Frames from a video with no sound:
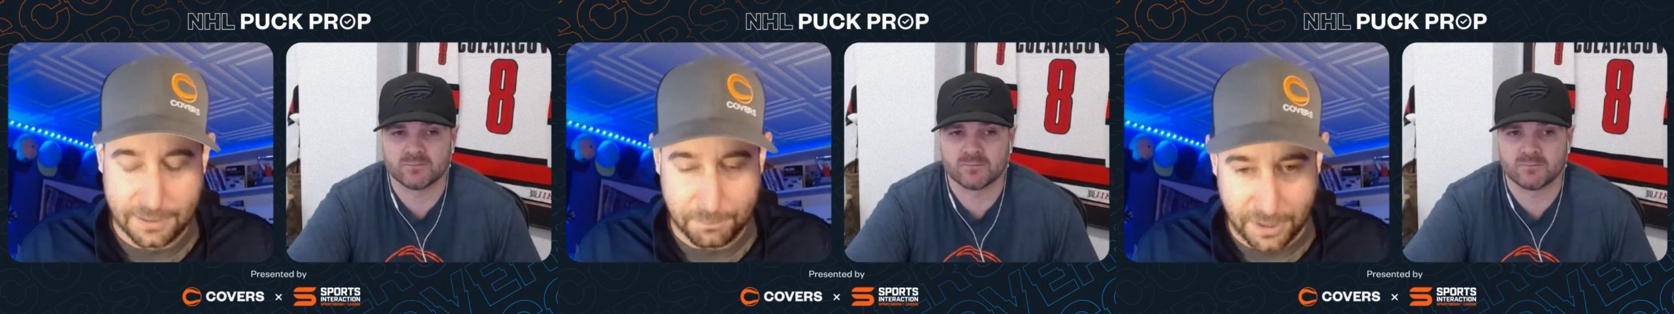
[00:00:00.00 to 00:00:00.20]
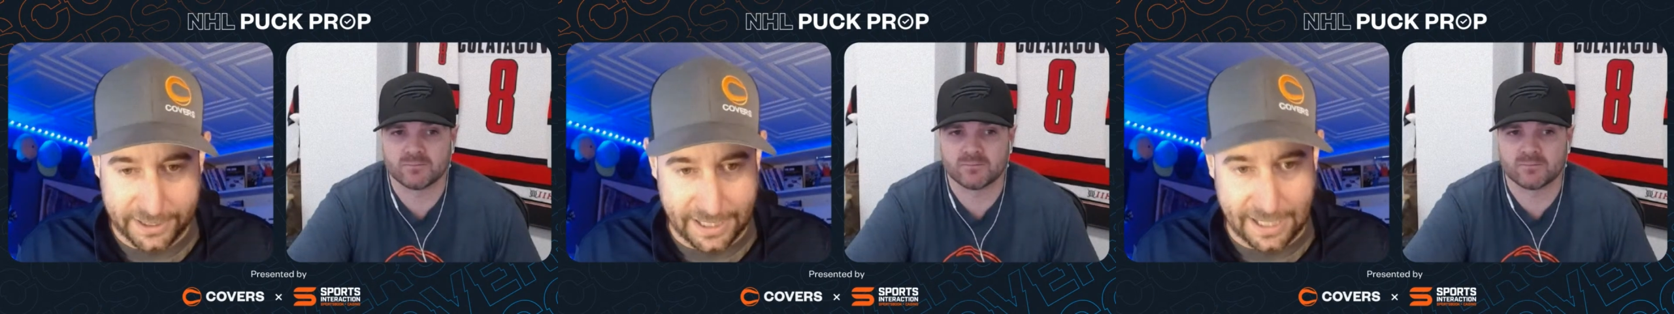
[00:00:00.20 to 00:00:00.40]

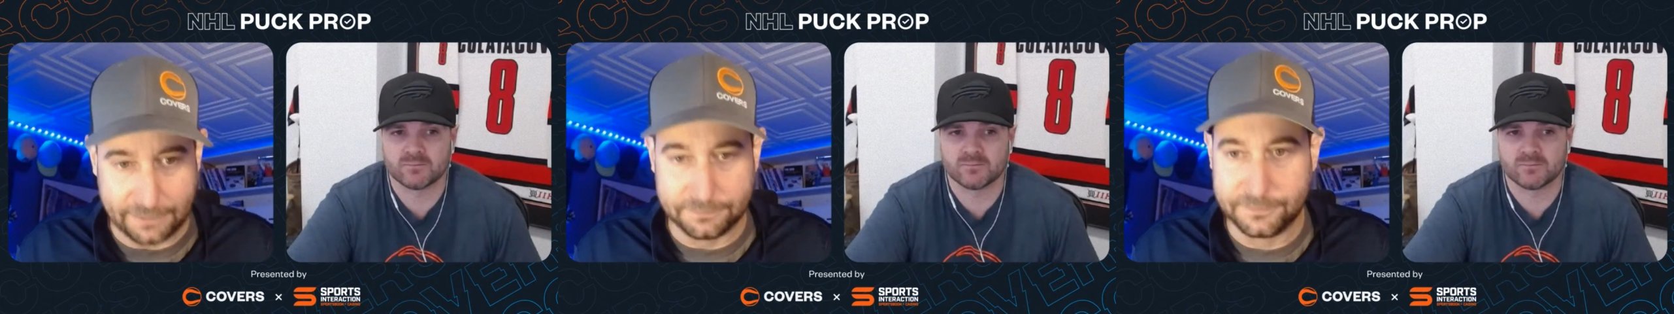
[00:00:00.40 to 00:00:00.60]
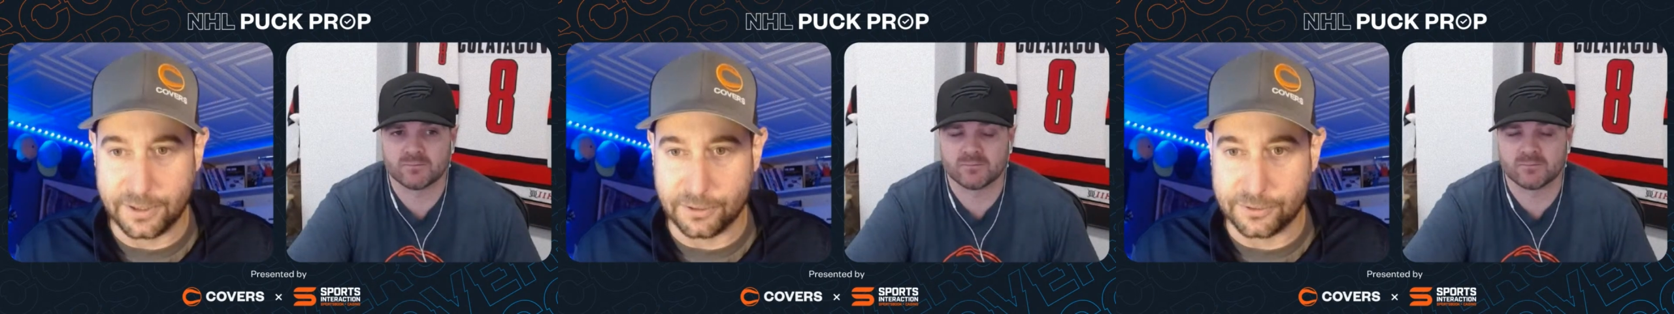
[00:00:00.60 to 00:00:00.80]
Speaker 1: but yeah,
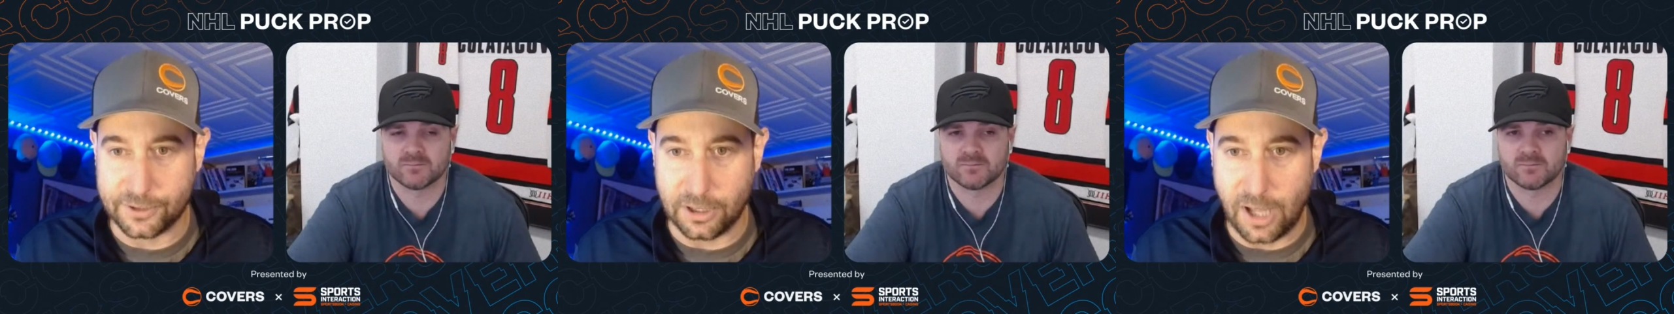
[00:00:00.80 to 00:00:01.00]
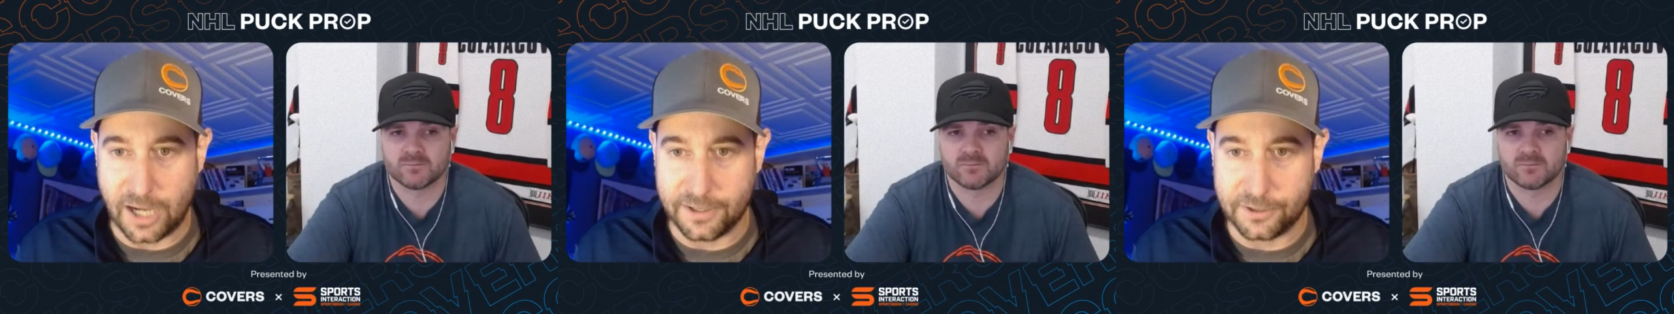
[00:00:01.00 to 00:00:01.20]
there's a
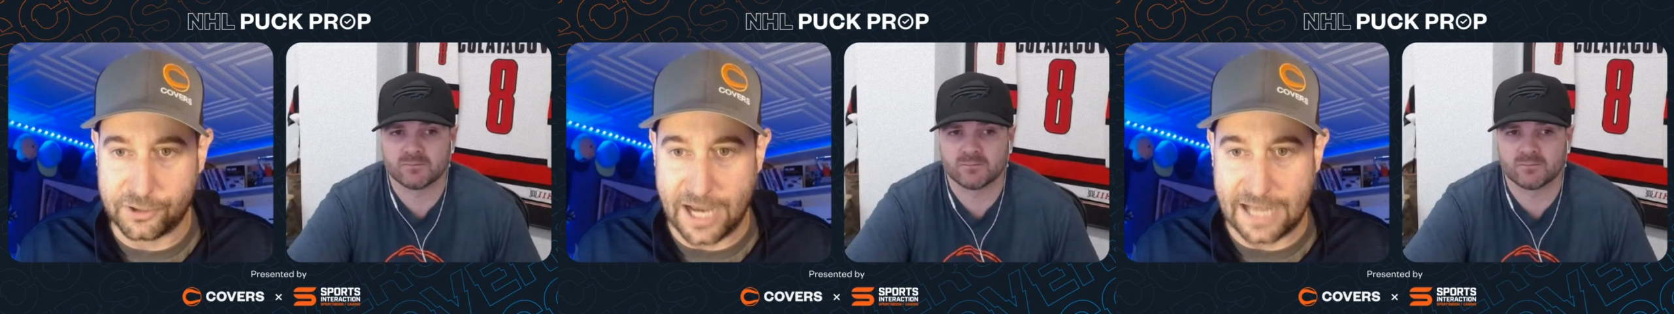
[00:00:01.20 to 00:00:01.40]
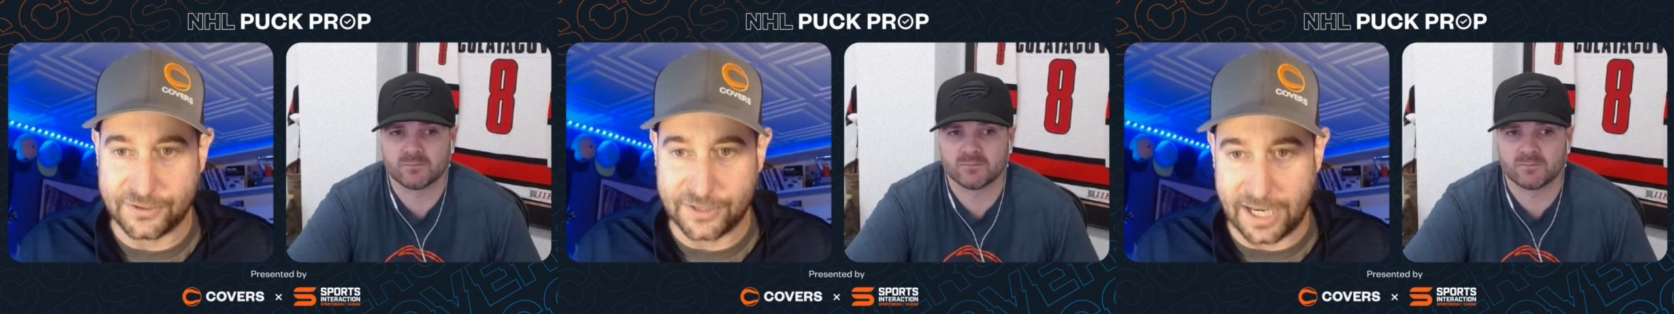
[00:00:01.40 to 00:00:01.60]
lot in the
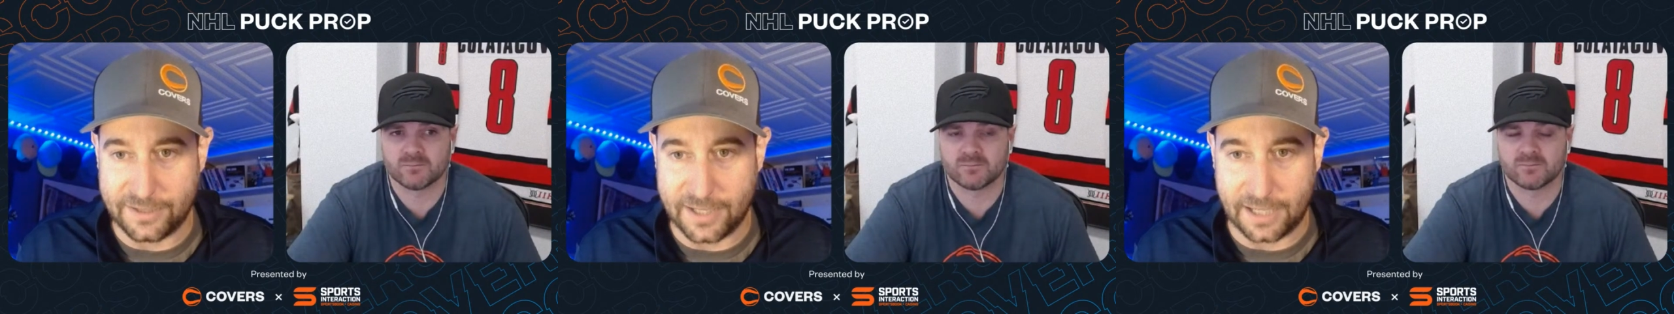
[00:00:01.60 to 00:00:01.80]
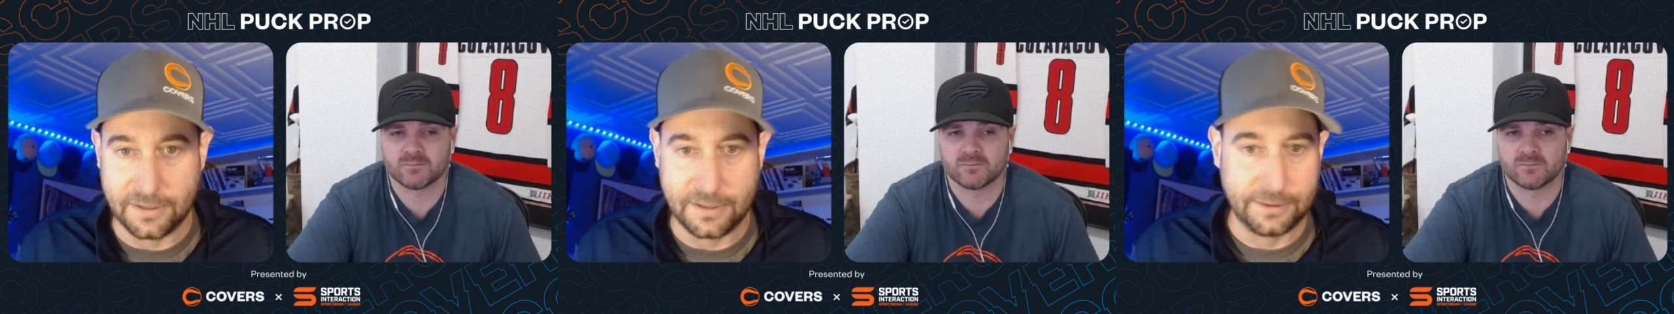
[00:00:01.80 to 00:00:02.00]
chat saying that